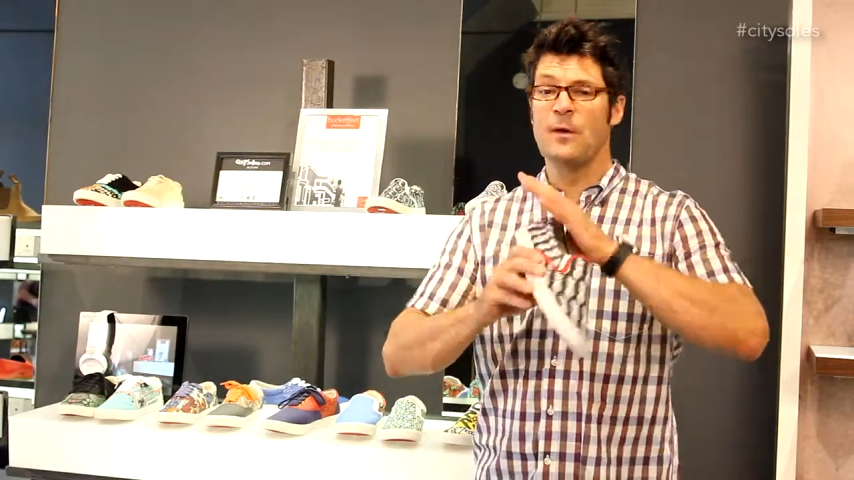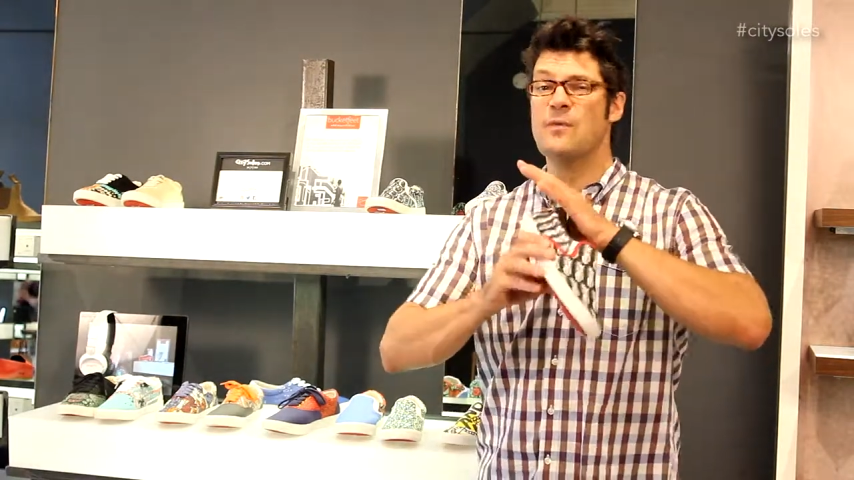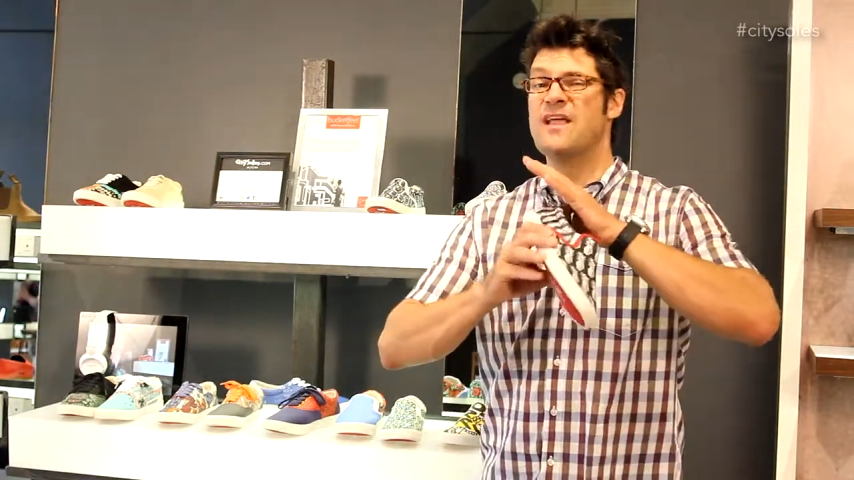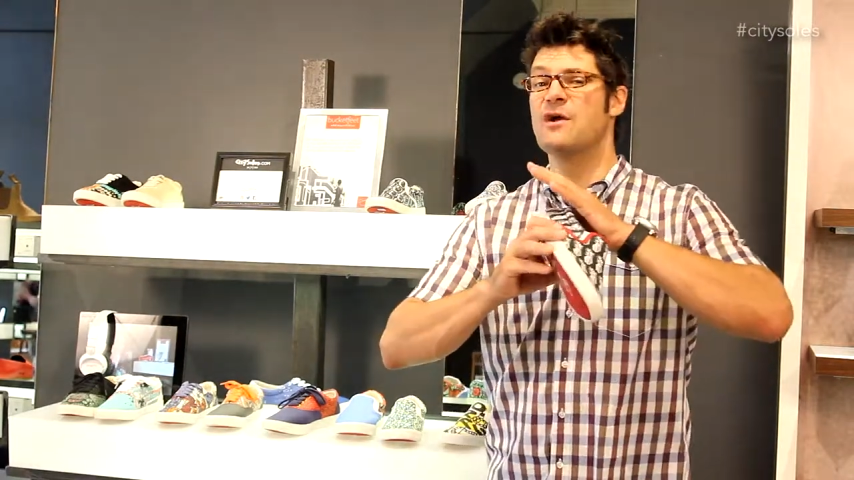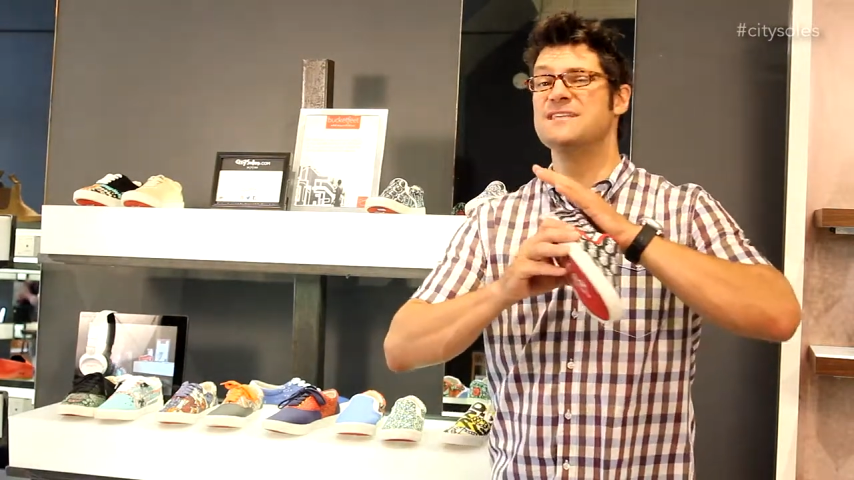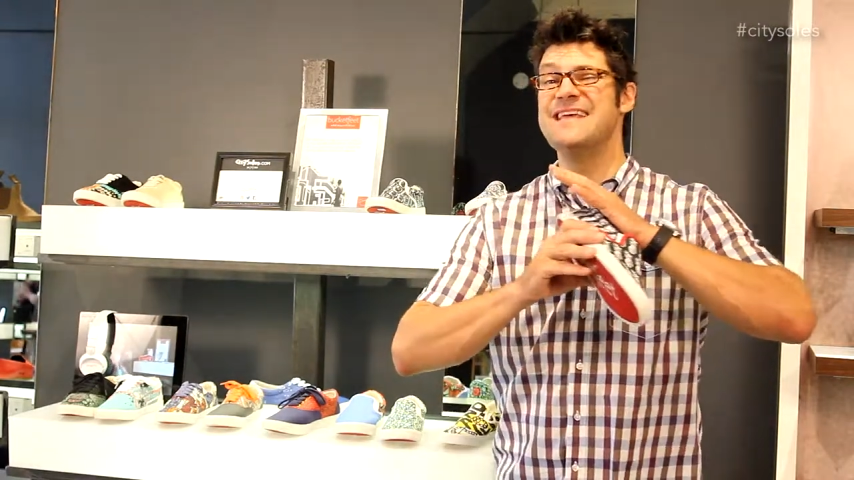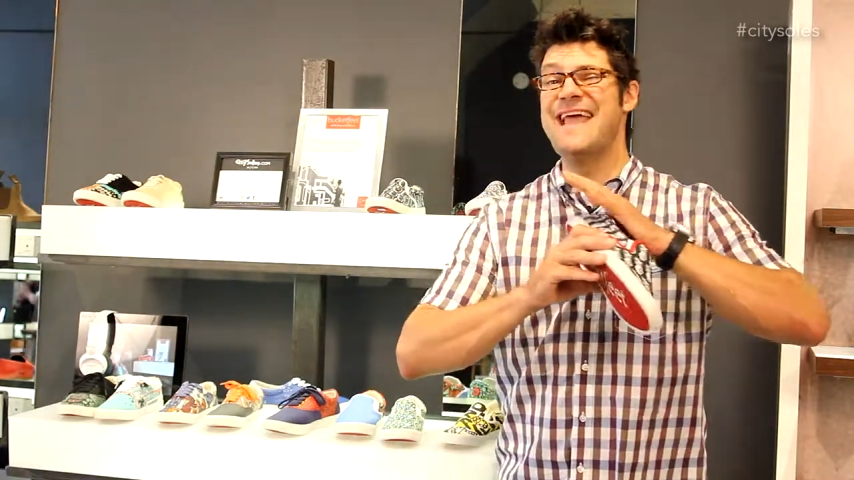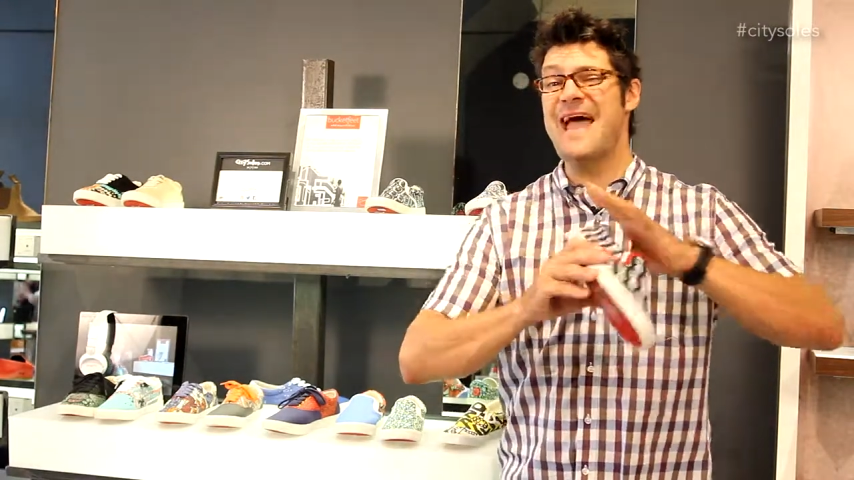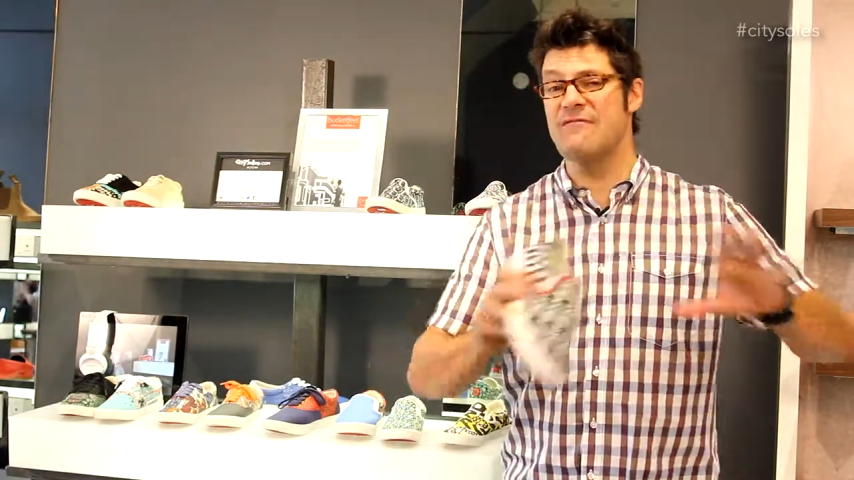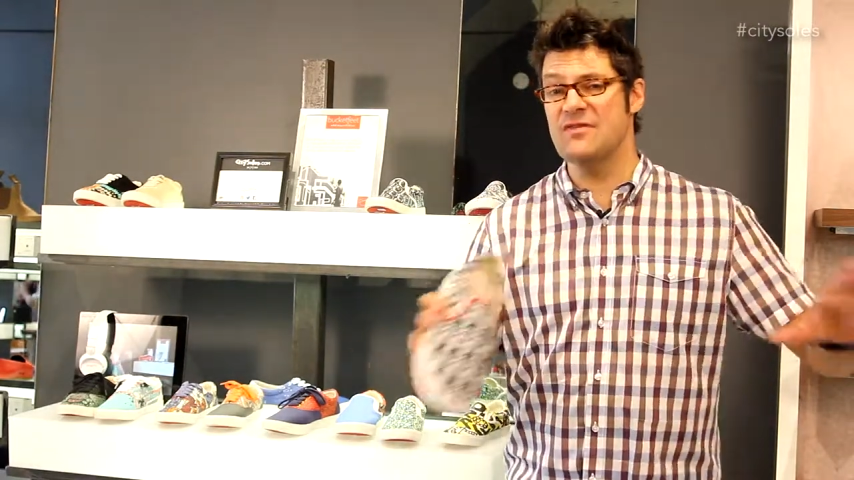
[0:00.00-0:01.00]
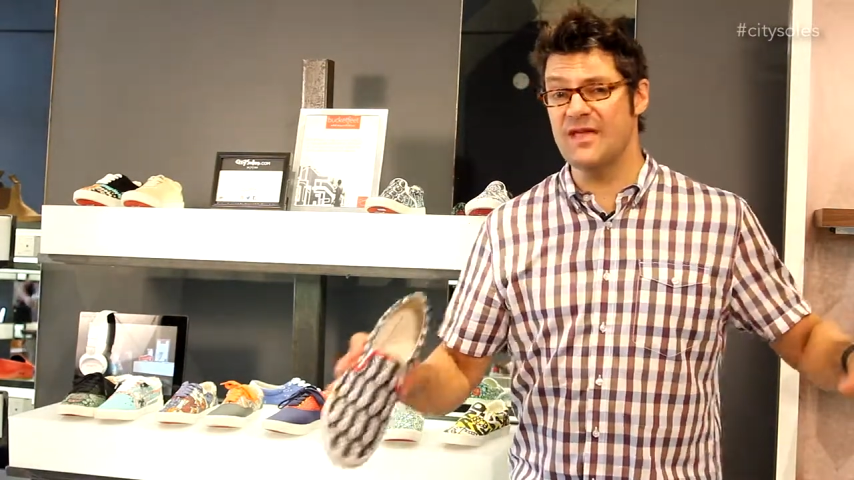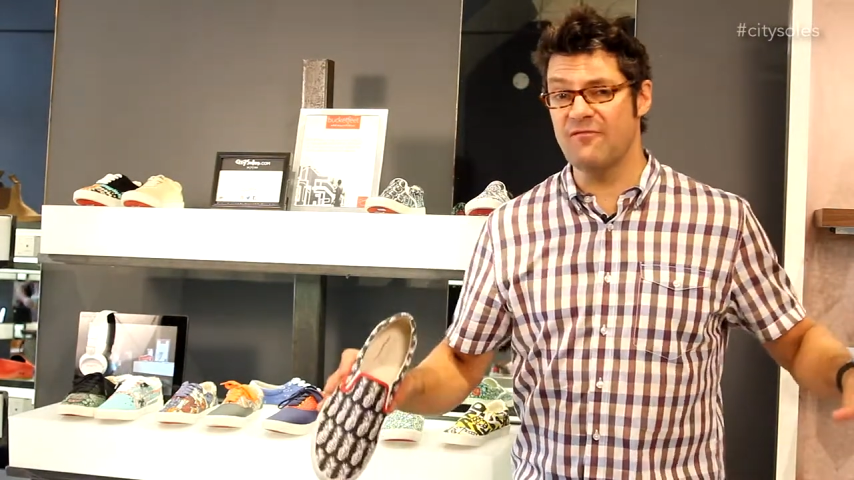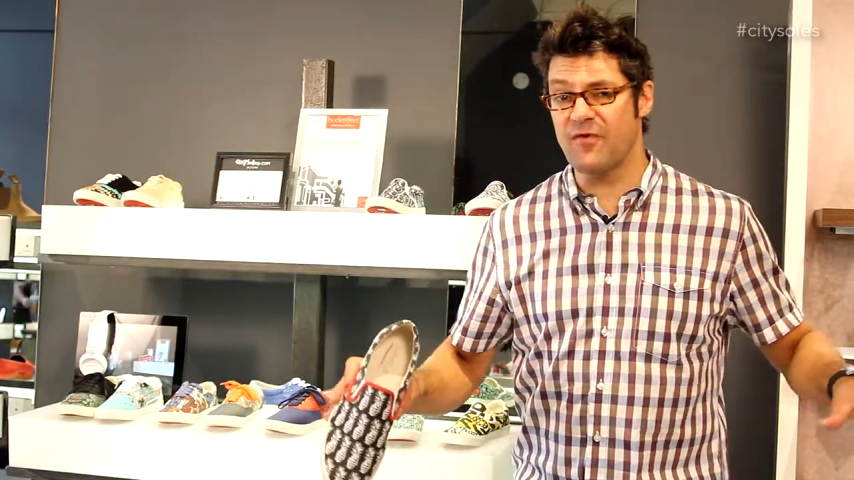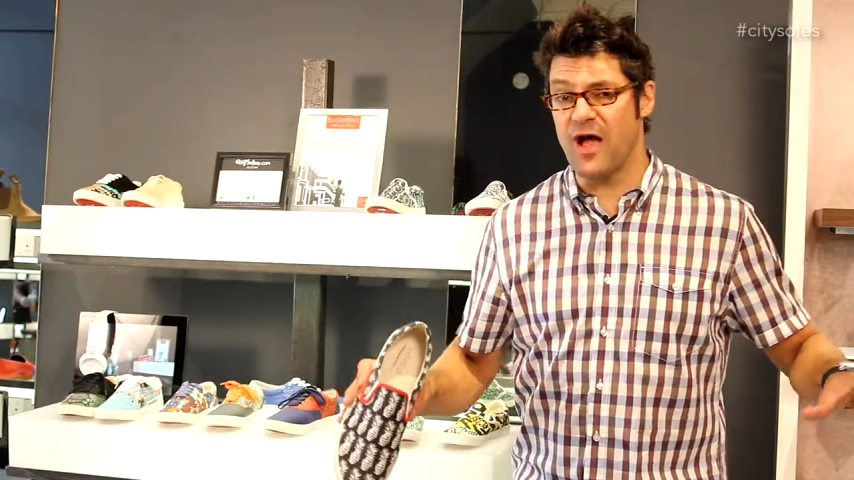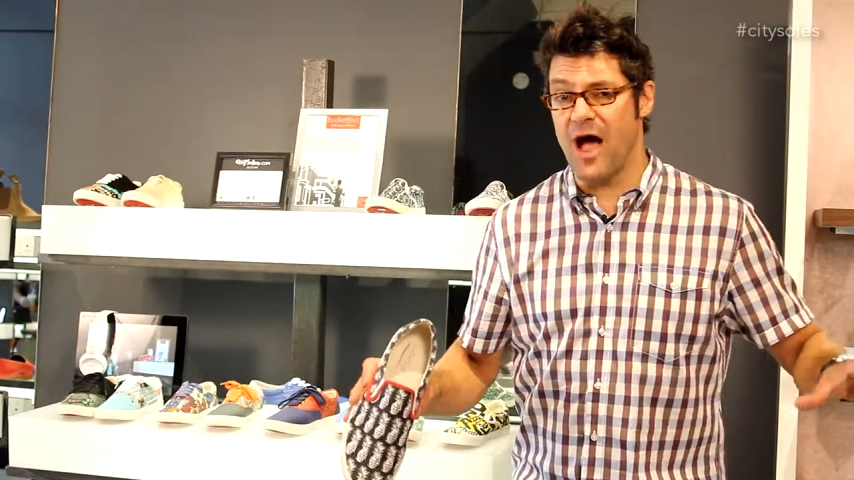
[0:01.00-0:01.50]
we guarantee
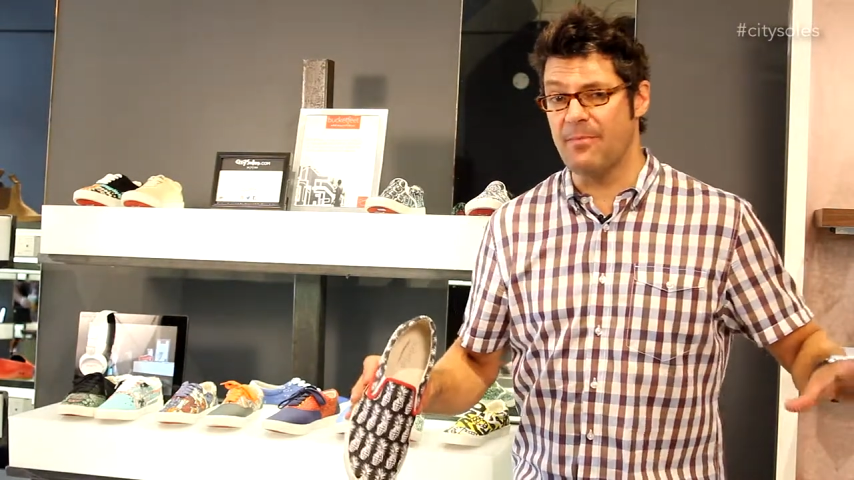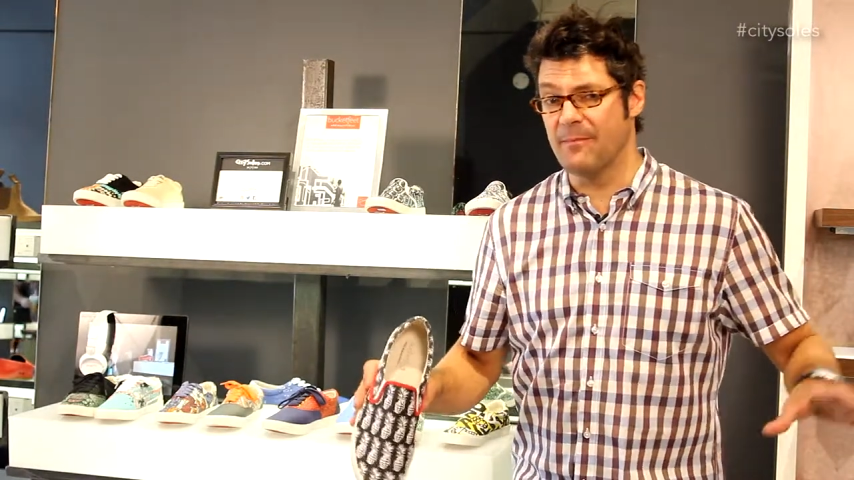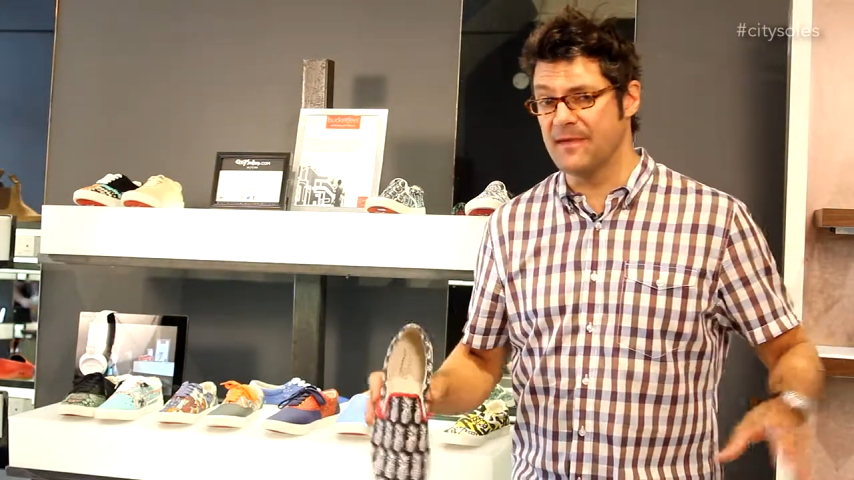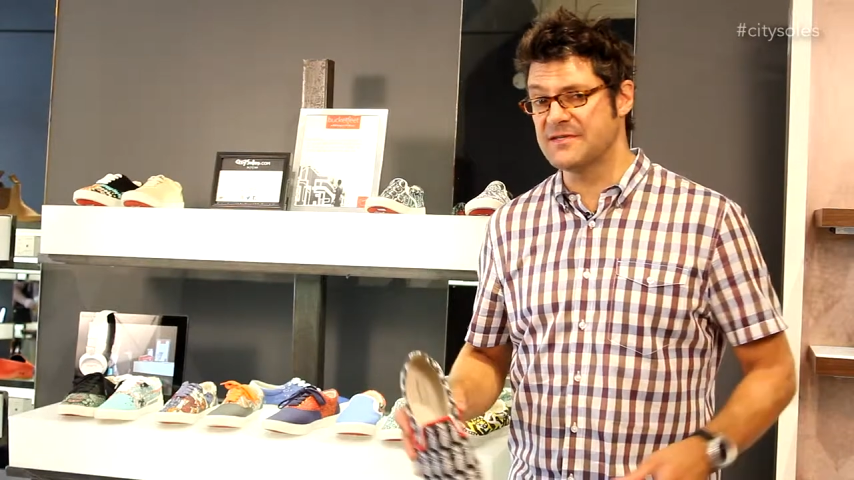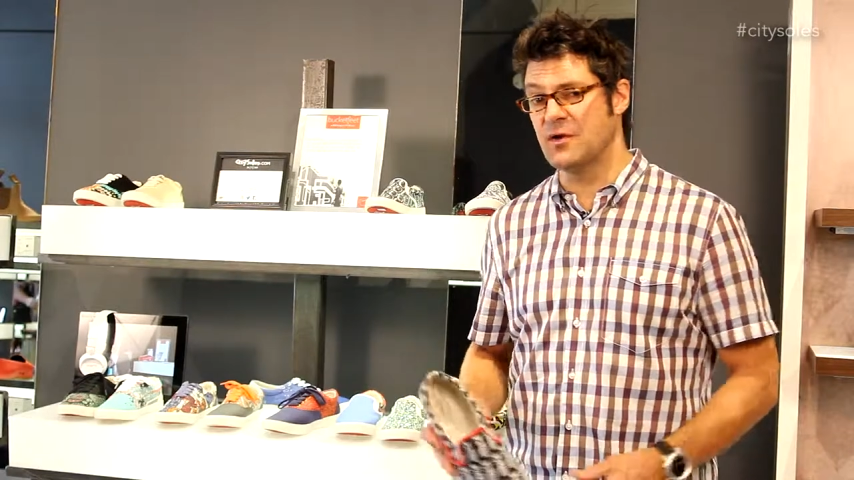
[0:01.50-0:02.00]
everything for compliments.